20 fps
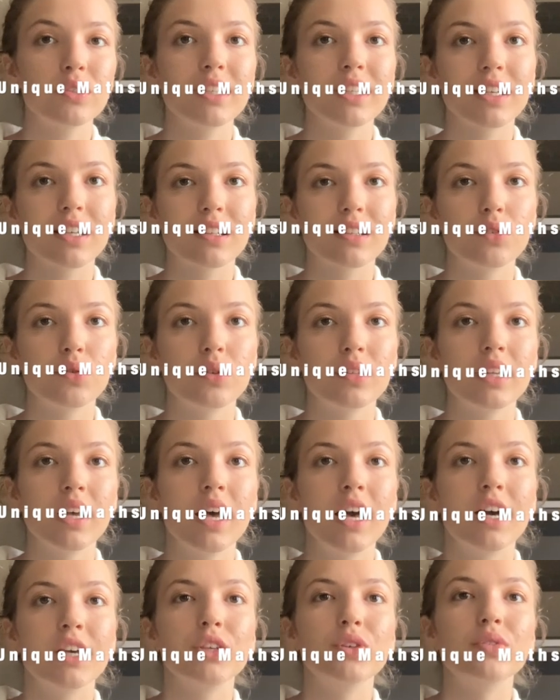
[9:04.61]
include
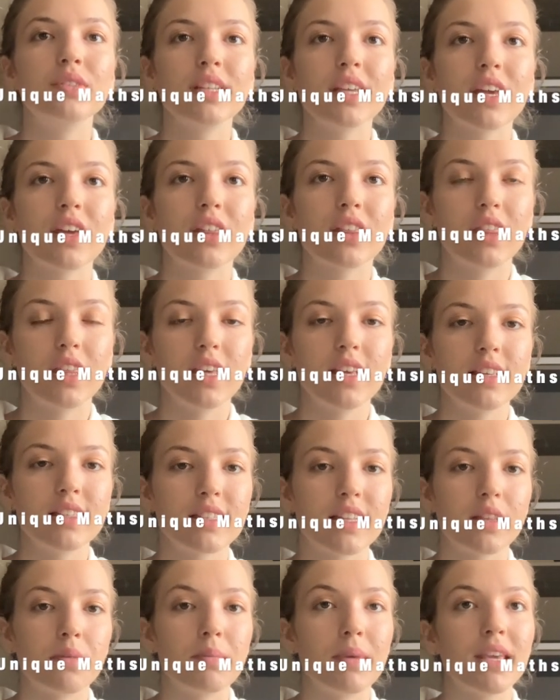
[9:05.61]
unique things
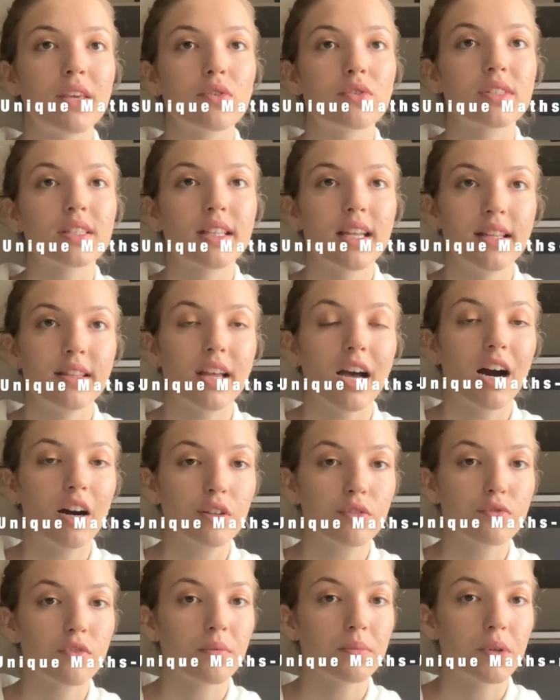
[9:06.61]
that make you stand out
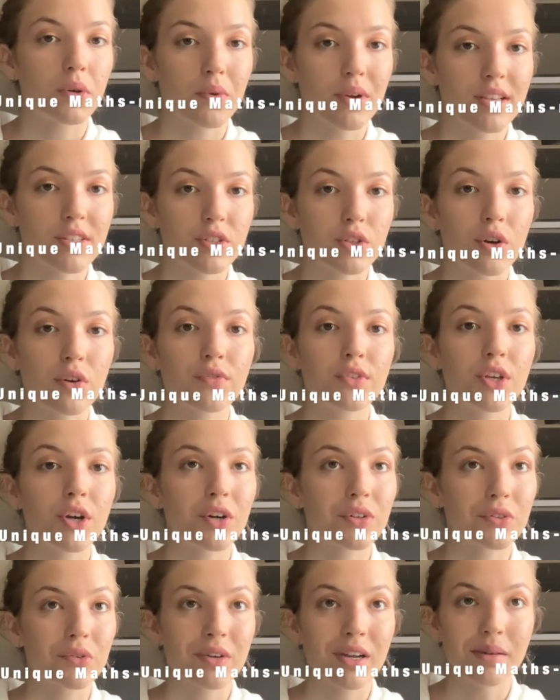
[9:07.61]
from the rest of the
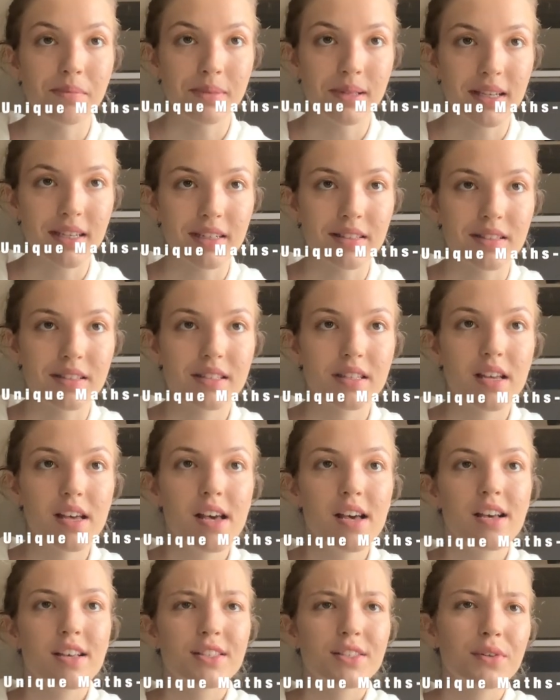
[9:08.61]
other applicants.
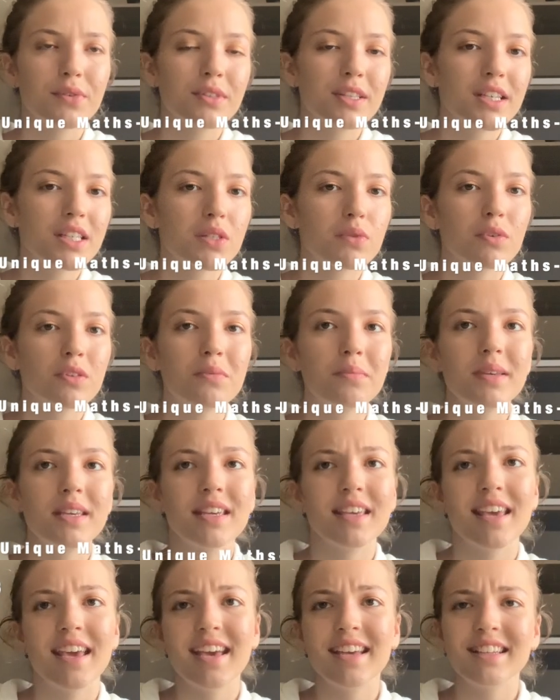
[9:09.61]
So this would
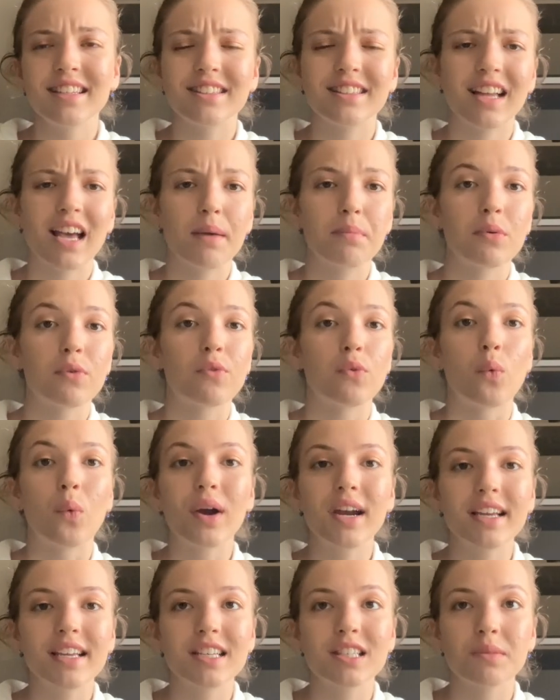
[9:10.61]
be any type of
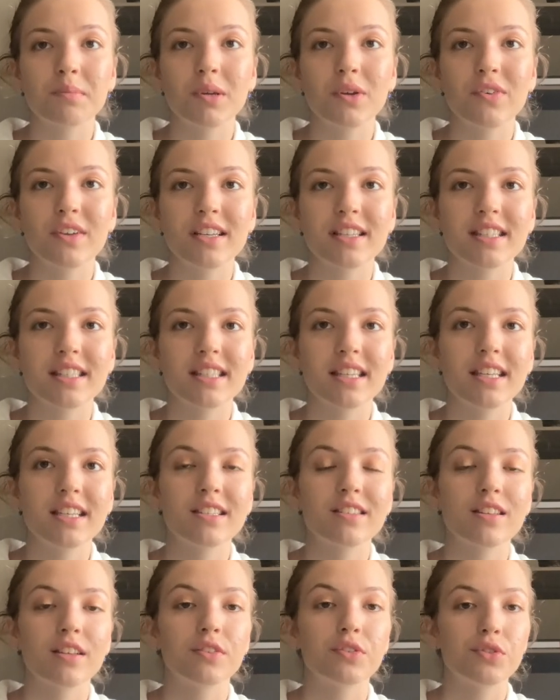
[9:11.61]
work
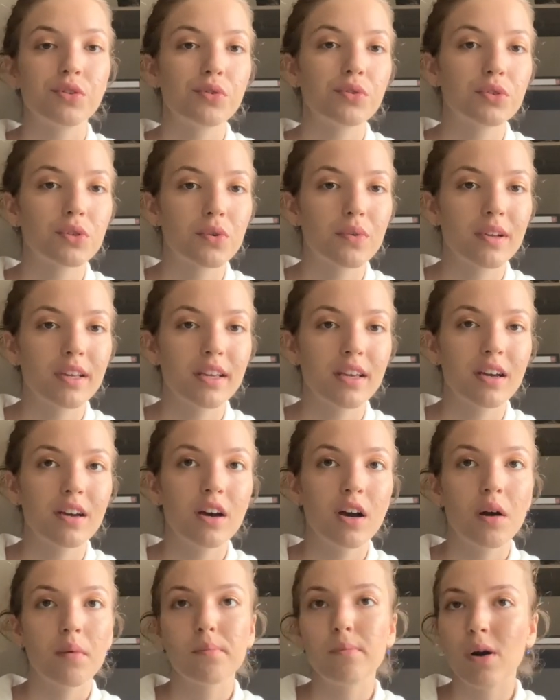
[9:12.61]
experiences, tutoring,
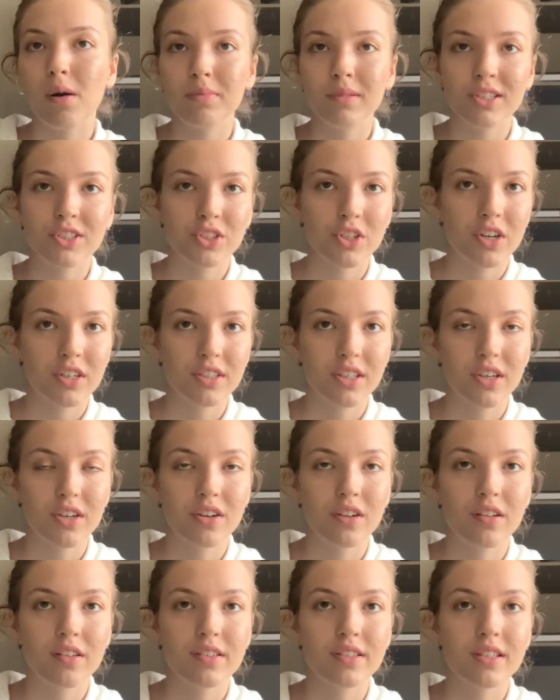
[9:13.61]
published
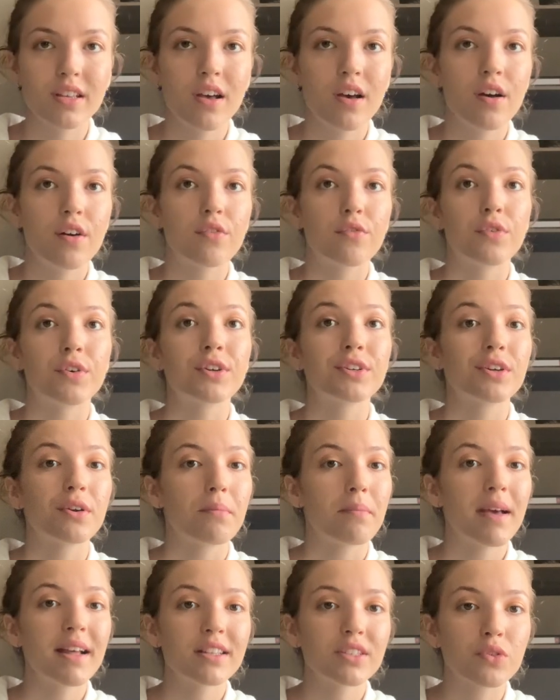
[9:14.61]
articles, further
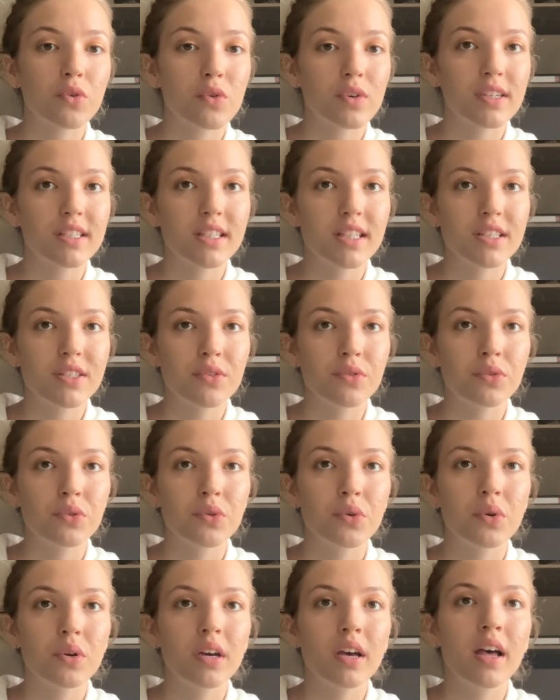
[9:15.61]
math courses you
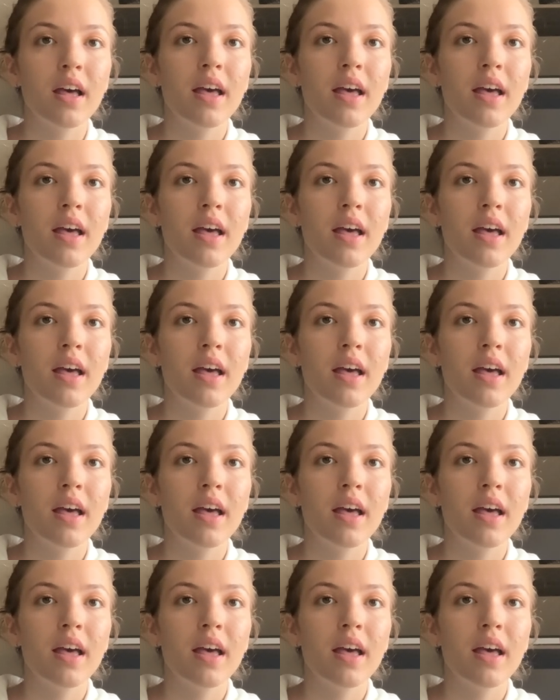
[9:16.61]
took,